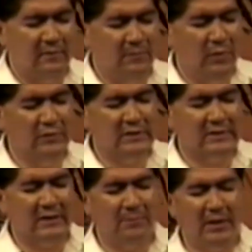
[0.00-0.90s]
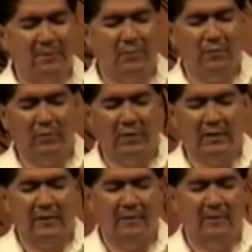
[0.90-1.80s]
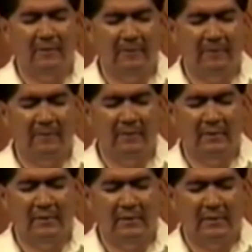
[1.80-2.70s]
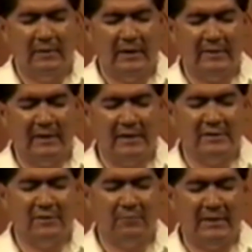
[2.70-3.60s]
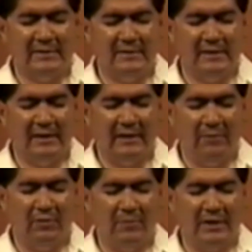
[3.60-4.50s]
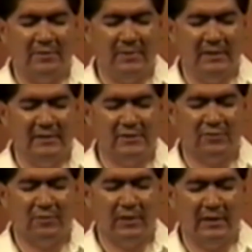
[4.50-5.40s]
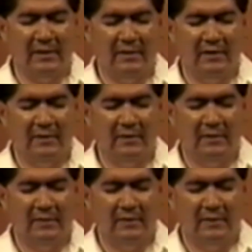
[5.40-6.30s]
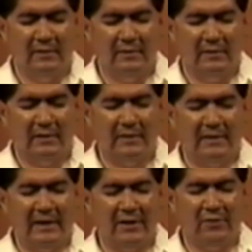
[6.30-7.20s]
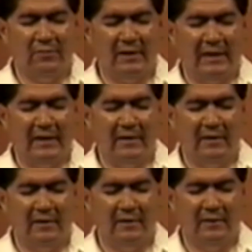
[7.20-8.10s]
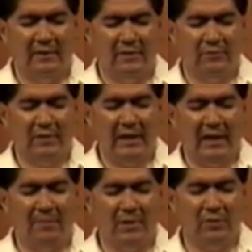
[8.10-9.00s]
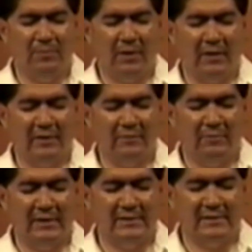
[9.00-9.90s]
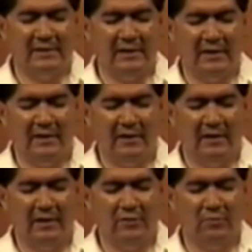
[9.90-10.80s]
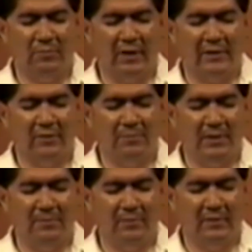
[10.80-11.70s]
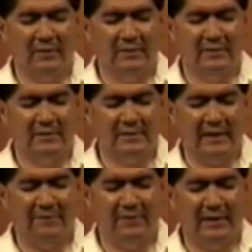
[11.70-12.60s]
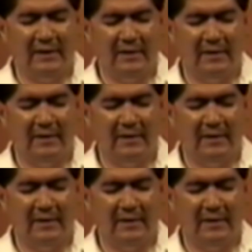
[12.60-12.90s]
Moses and the people were at the edge of the Red Sea and they were about to be destroyed. I thank you that you came and you parted the Red Sea and you brought your people to safety.